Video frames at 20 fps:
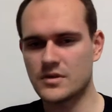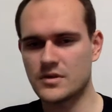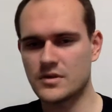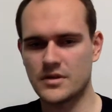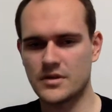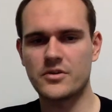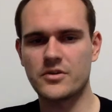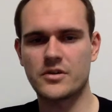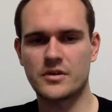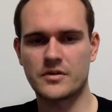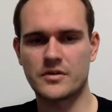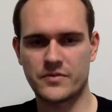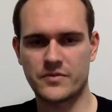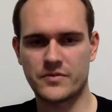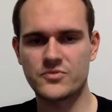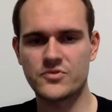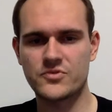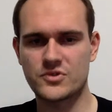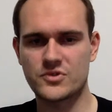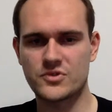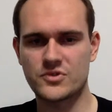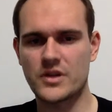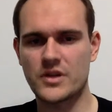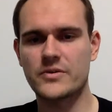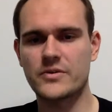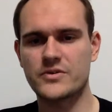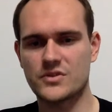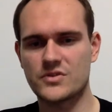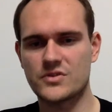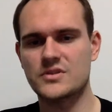and from
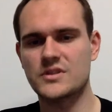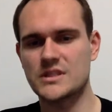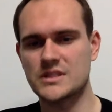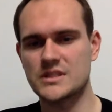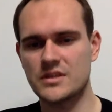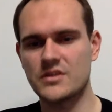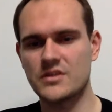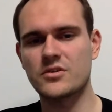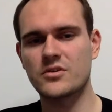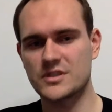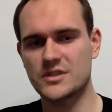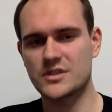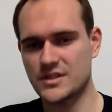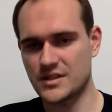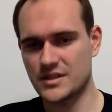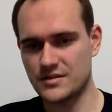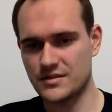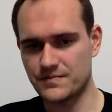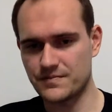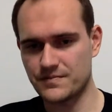January 2016, you're gonna see it.